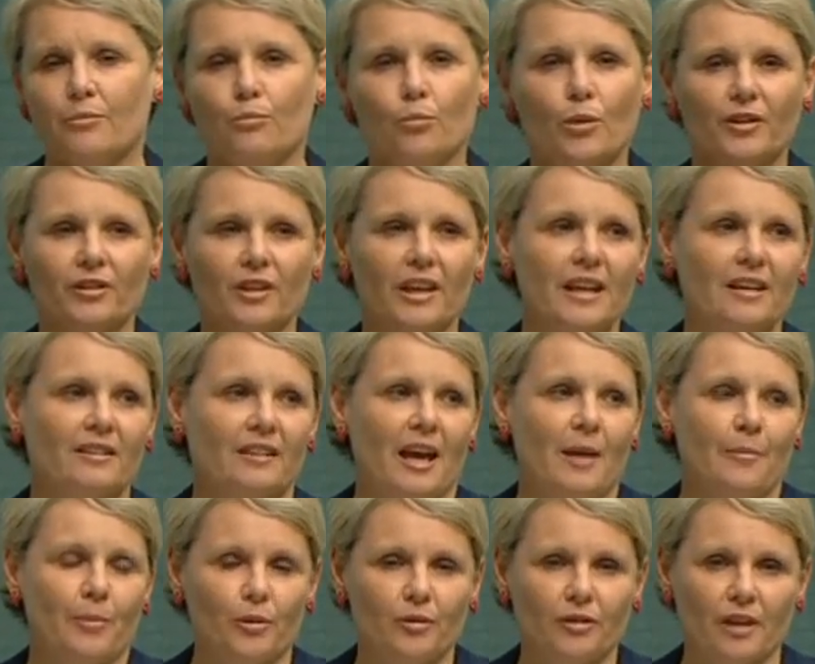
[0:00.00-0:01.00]
We see
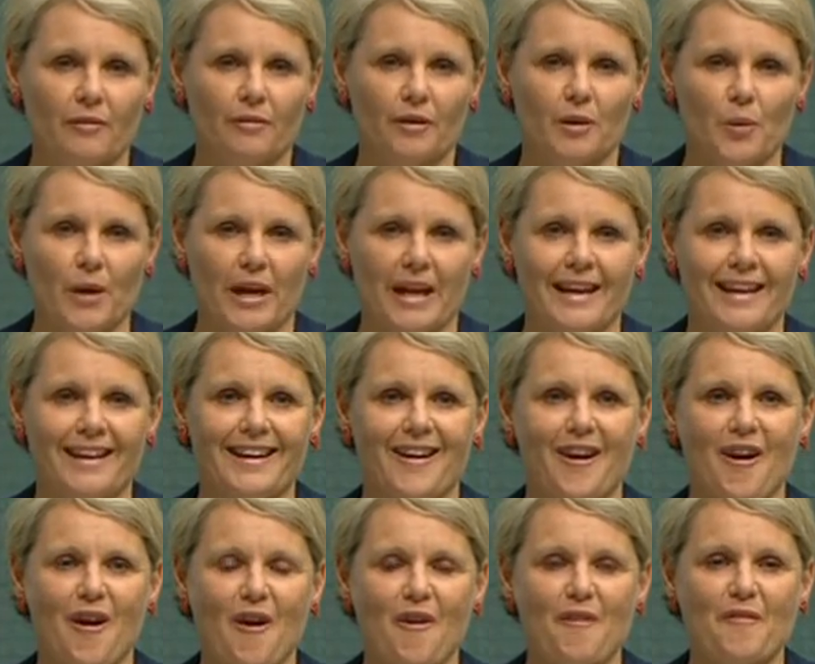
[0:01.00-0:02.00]
examples everywhere
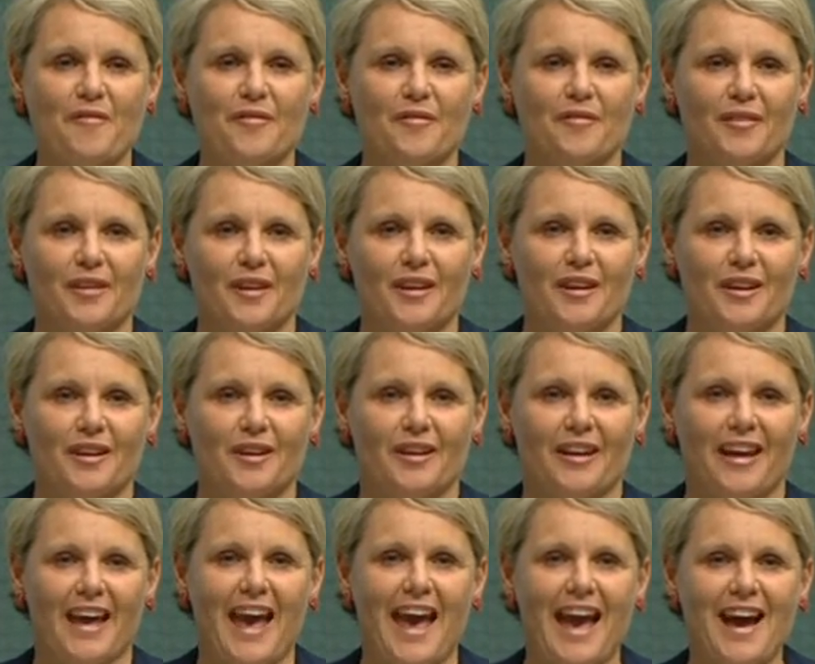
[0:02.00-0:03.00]
of
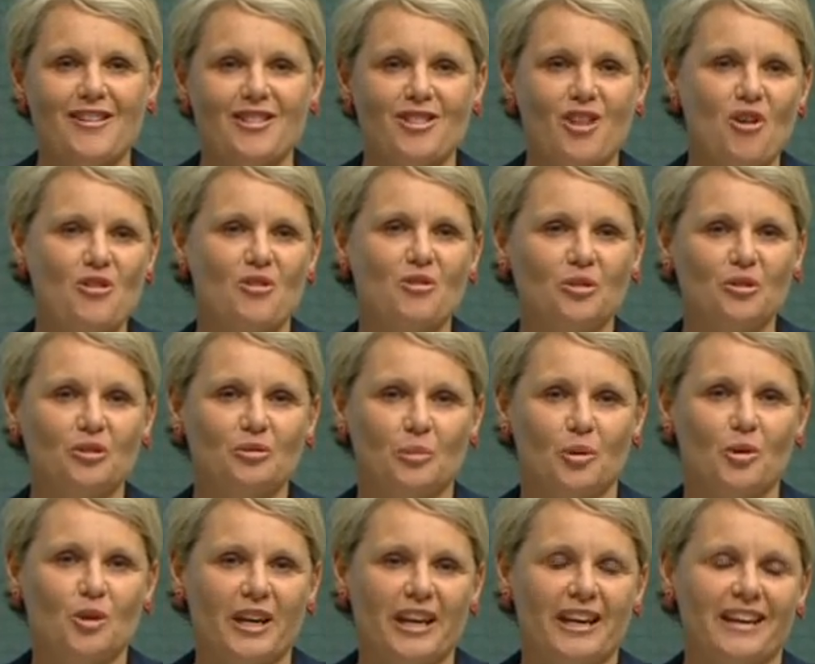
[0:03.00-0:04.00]
how local
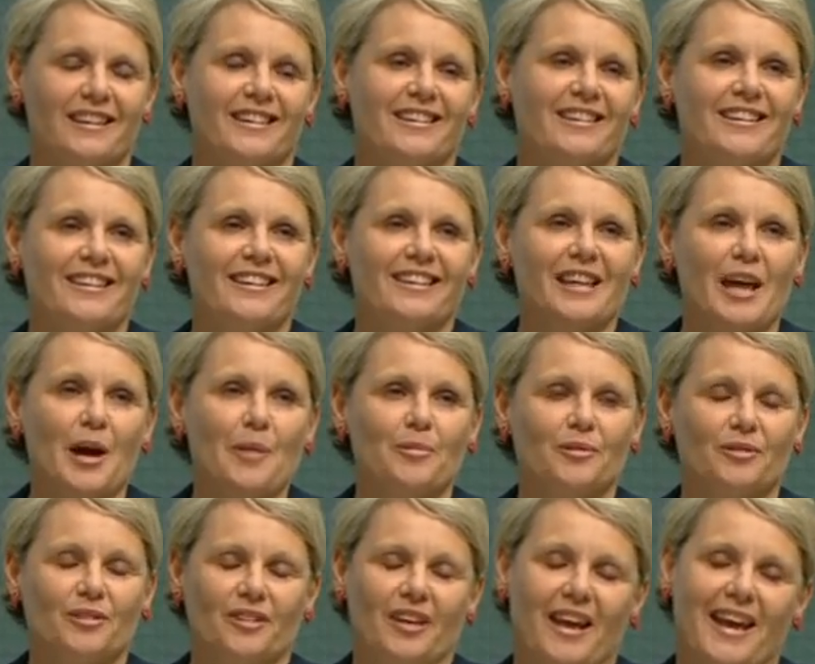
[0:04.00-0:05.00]
sporting
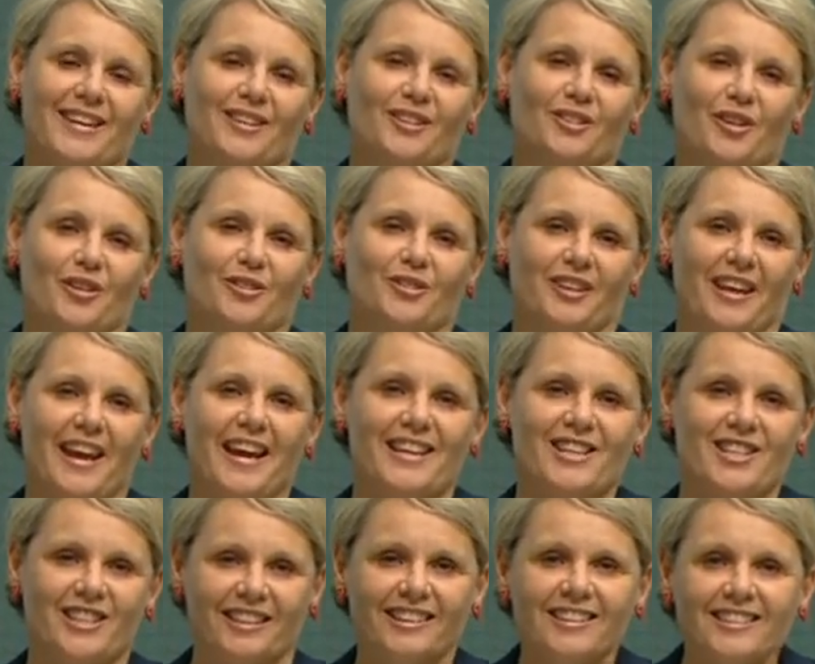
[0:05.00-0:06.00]
clubs and
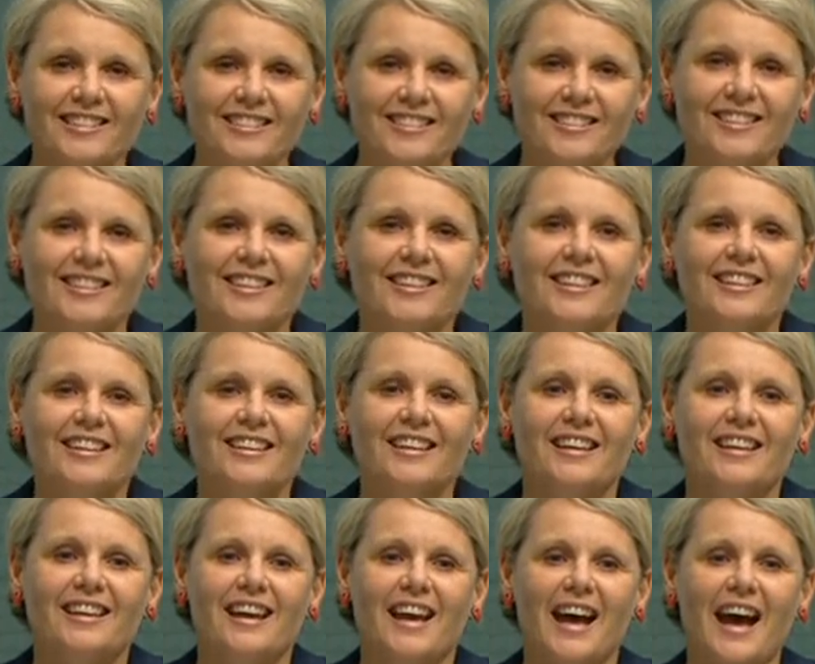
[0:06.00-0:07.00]
associations
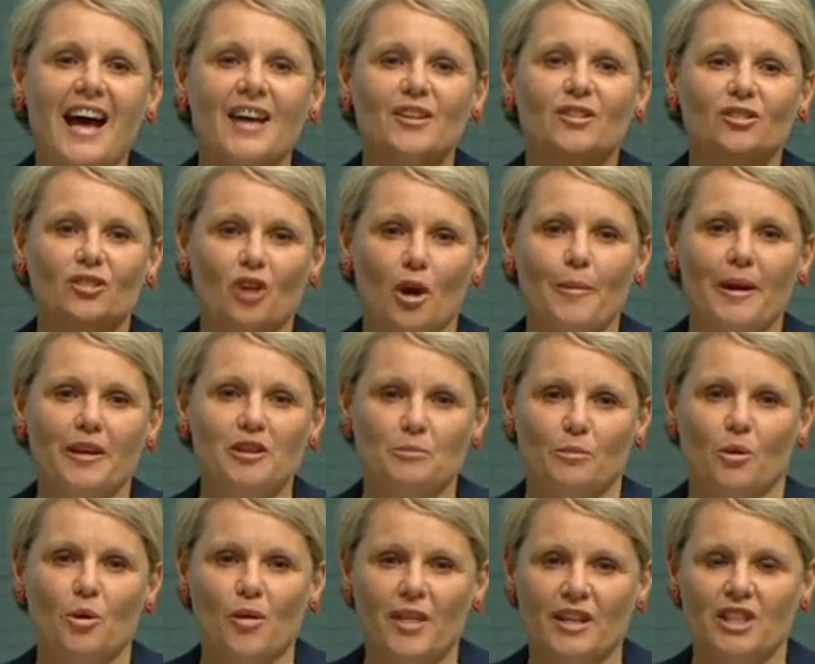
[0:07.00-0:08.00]
are so much
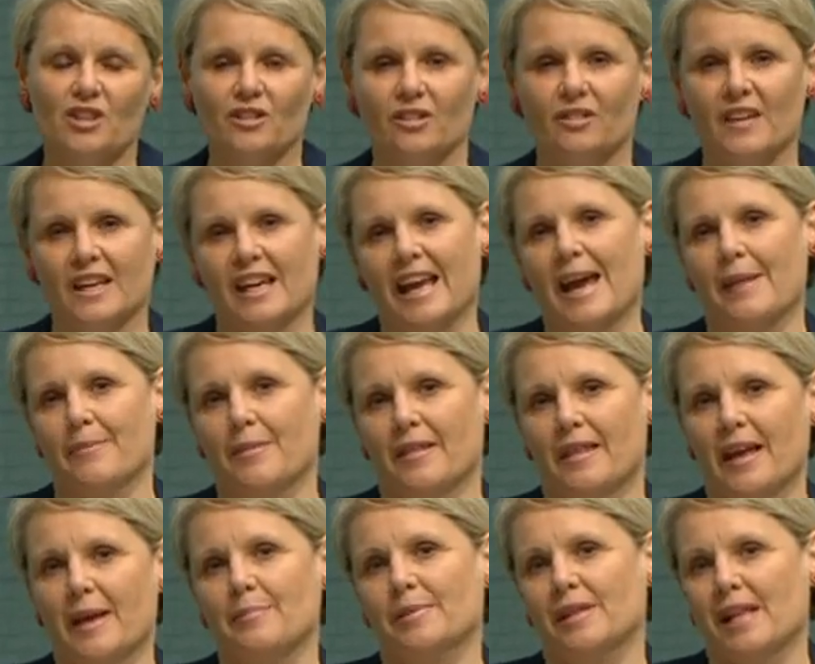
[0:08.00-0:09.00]
more than just the game that
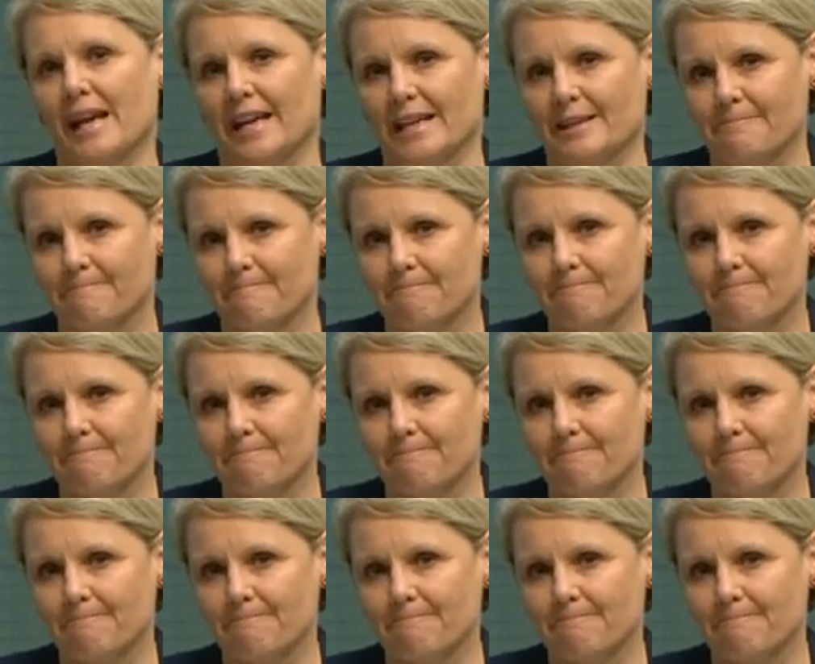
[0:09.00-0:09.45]
they play.